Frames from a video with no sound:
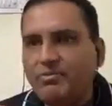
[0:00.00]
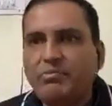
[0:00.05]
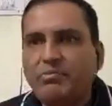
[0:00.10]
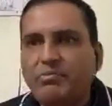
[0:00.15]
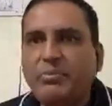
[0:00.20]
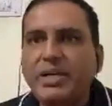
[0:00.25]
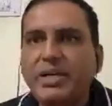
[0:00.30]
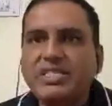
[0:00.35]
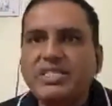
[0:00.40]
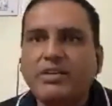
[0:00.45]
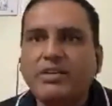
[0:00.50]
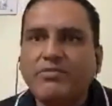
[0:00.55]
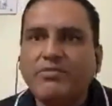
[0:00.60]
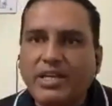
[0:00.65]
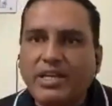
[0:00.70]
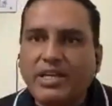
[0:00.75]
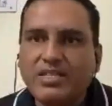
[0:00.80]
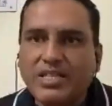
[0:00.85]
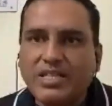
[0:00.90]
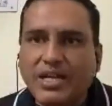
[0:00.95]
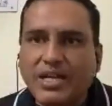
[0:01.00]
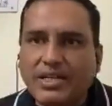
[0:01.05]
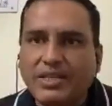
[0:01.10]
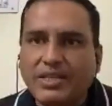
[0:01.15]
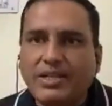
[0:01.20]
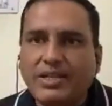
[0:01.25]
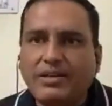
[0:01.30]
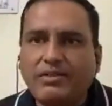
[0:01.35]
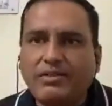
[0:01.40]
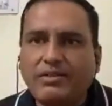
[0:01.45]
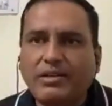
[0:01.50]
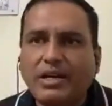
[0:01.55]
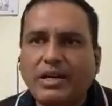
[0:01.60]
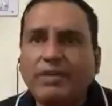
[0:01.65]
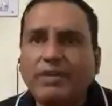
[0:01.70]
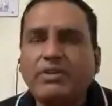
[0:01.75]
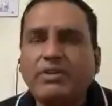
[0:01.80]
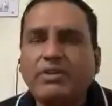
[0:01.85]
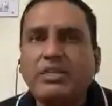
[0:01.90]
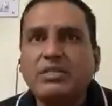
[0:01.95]
basic flying started. I
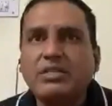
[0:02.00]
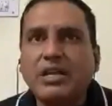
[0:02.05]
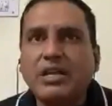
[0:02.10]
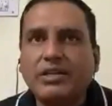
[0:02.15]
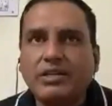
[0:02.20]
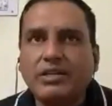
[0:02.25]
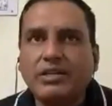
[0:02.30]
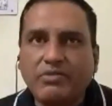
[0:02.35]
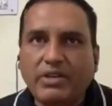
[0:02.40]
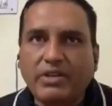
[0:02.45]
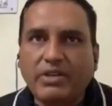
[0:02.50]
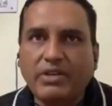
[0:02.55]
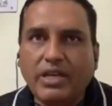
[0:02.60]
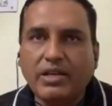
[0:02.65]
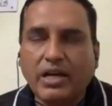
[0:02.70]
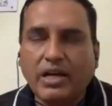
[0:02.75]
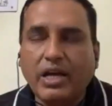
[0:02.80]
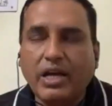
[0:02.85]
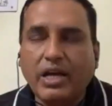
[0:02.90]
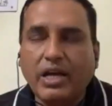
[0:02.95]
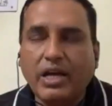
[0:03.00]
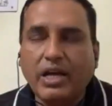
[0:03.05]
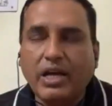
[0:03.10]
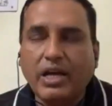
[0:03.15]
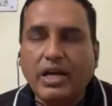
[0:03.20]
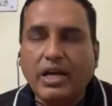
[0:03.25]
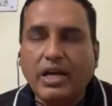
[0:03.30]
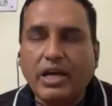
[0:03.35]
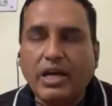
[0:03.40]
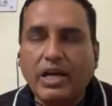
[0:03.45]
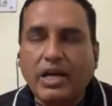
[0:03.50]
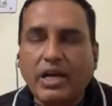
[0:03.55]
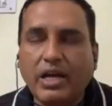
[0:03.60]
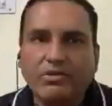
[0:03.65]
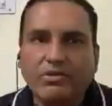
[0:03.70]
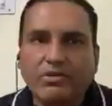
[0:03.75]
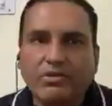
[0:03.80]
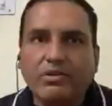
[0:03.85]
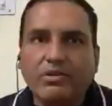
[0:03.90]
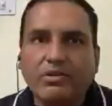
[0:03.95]
started flying
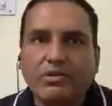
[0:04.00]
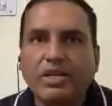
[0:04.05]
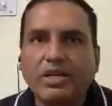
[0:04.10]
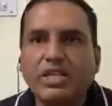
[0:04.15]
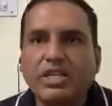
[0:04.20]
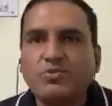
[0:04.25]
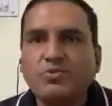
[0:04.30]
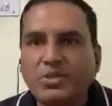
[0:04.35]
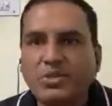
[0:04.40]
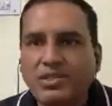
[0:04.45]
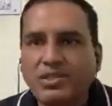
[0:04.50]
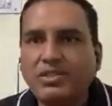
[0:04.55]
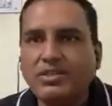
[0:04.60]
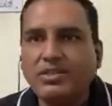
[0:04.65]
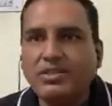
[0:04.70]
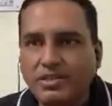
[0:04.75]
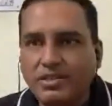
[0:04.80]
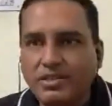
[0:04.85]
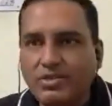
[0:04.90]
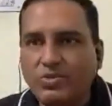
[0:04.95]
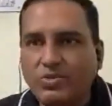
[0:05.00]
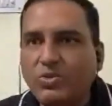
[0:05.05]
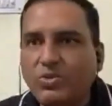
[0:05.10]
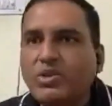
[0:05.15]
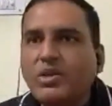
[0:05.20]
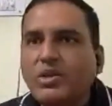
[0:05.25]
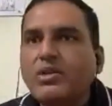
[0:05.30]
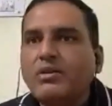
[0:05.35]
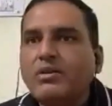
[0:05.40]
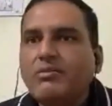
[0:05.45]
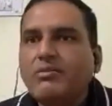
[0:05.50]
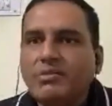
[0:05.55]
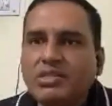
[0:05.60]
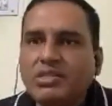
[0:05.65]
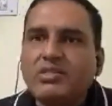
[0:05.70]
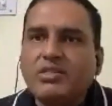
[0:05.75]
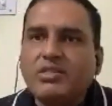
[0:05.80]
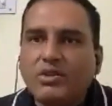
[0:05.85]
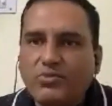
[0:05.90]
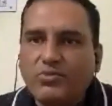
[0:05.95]
on HPT 32, which
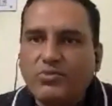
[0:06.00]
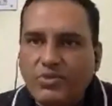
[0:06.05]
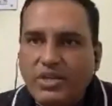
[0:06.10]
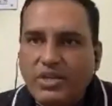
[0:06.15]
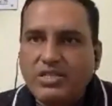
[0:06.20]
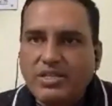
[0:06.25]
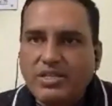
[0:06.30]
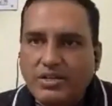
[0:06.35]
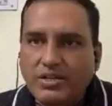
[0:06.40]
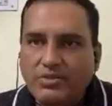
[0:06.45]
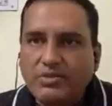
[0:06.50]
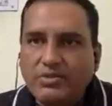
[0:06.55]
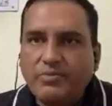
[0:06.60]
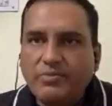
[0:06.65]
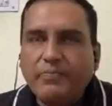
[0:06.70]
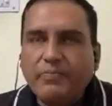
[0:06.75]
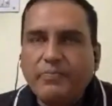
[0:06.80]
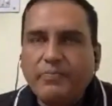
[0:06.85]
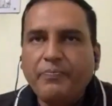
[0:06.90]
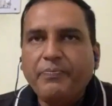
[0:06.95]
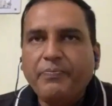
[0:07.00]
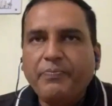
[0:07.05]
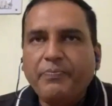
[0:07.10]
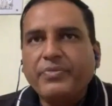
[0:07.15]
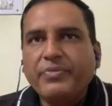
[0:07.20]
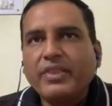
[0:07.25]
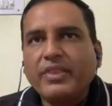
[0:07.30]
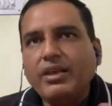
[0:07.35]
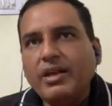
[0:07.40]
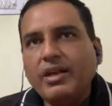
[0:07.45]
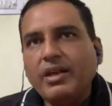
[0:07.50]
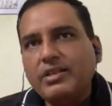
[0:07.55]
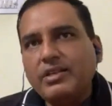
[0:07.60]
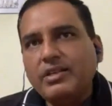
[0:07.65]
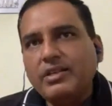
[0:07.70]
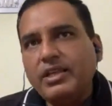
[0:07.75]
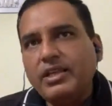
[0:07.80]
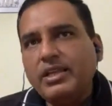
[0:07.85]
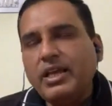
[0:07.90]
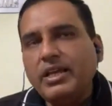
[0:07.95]
is now phased out. And then
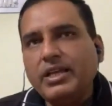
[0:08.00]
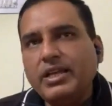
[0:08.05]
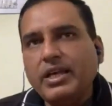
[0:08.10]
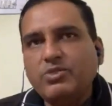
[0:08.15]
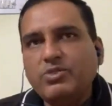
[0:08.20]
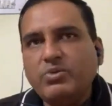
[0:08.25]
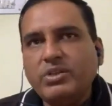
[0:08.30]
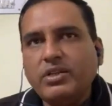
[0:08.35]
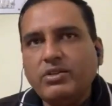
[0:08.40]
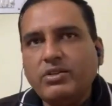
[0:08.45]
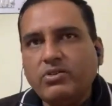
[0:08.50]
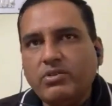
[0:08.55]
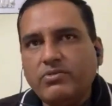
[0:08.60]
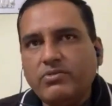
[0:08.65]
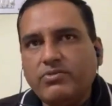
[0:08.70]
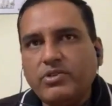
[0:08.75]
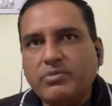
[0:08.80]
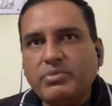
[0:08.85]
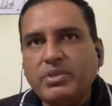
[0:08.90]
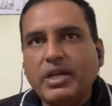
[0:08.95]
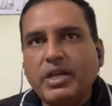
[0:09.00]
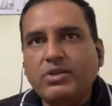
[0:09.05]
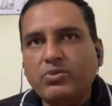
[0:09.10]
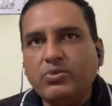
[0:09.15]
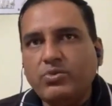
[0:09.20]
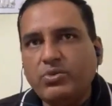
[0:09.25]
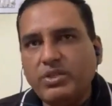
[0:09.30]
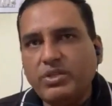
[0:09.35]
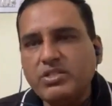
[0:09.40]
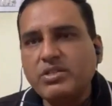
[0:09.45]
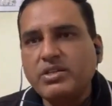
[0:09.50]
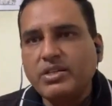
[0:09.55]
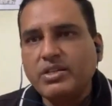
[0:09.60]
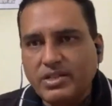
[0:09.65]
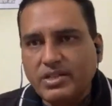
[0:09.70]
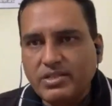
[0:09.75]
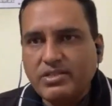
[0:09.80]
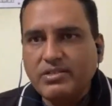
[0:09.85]
I graduated on from there to Iskaraj.